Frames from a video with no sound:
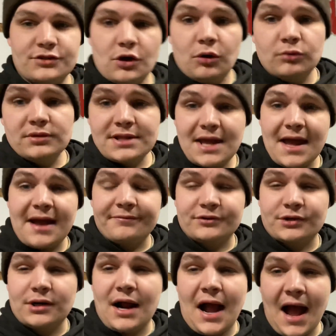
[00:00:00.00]
only
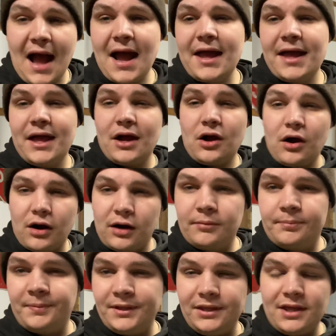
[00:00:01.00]
after high
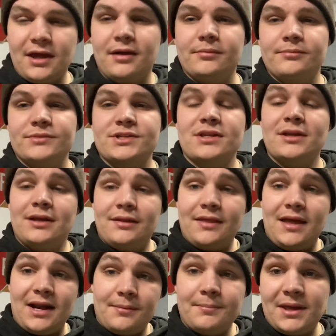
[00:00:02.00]
RPMs
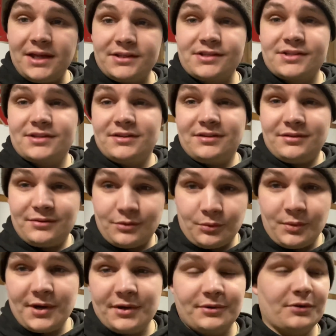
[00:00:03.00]
that it makes the
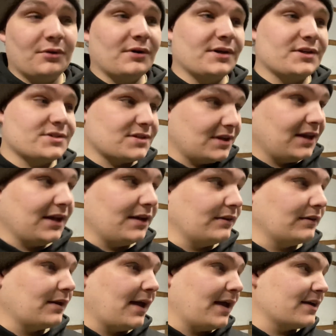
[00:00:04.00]
weird noise
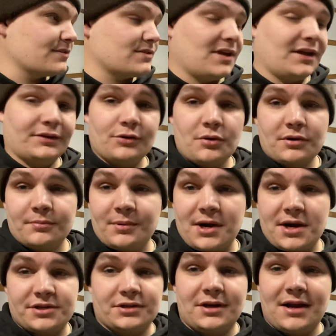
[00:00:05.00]
and has like no
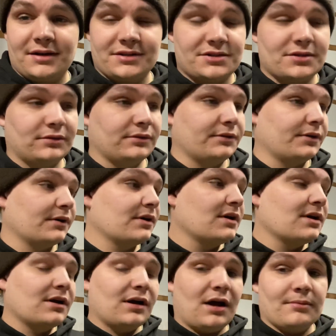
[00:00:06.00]
compression on the cylinder.
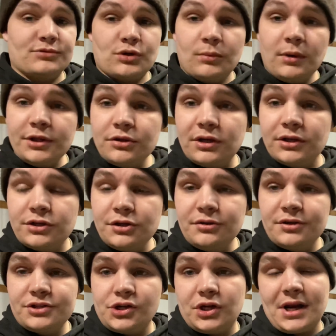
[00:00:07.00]
So what you can
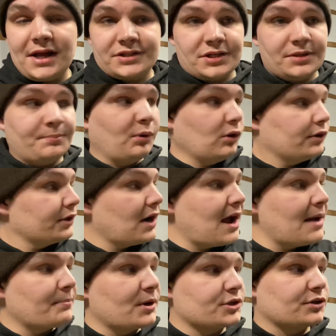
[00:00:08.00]
do is you can actually pull your
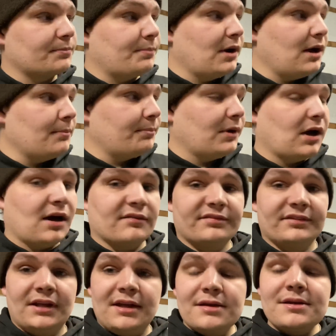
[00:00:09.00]
high pressure pump
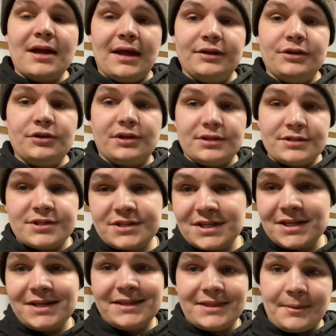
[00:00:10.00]
off, and you can
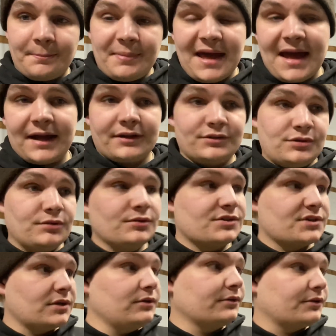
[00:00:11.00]
see the back 2
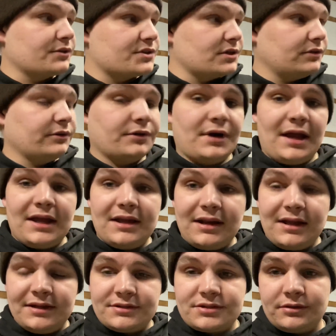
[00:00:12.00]
cylinders, cylinder
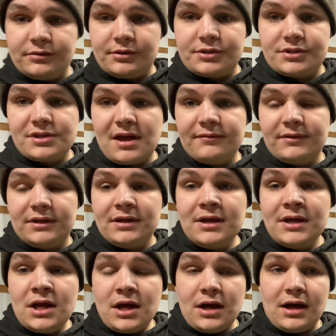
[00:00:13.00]
8 and cylinder 7,
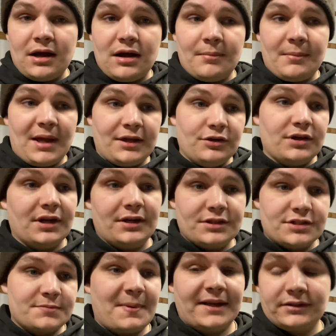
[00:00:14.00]
and you can
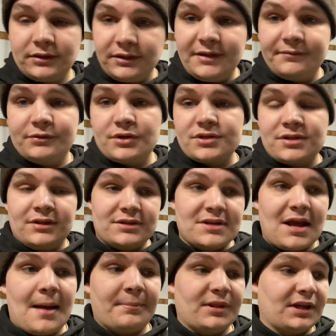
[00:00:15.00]
inspect the lifters and the
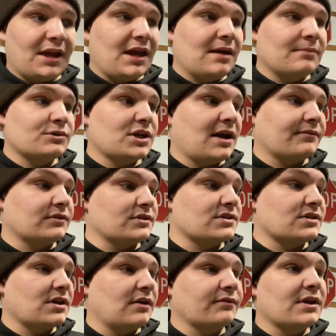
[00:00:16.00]
top of the camshaft and
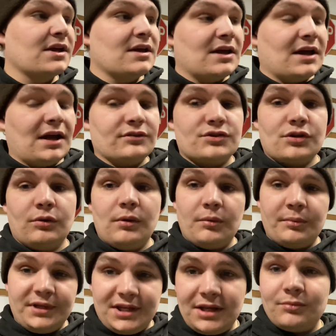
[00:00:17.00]
stuff. And so
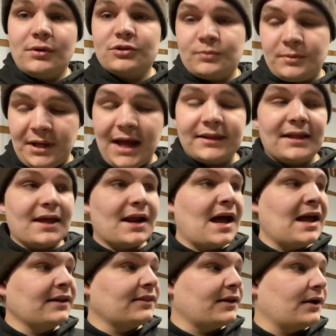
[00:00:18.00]
what we did was we got that
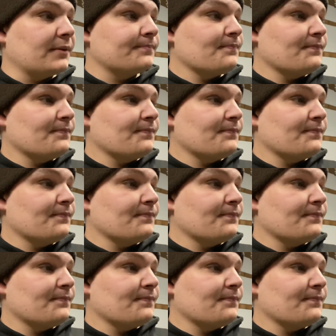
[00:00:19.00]
out of there.